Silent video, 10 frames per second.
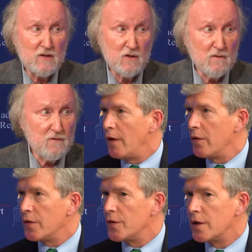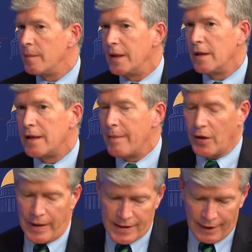registered voters. I mean, the
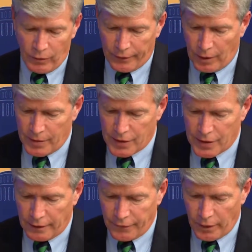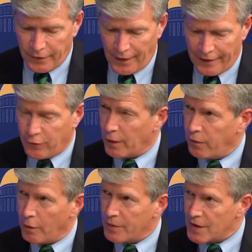Democrats have what, almost
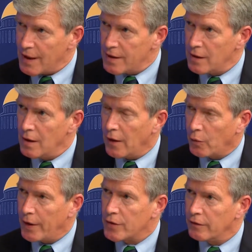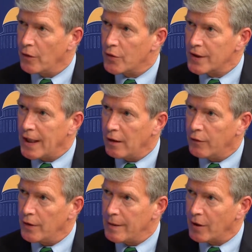44% of the registered voters in
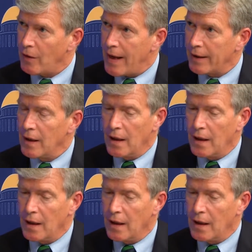California Democratic,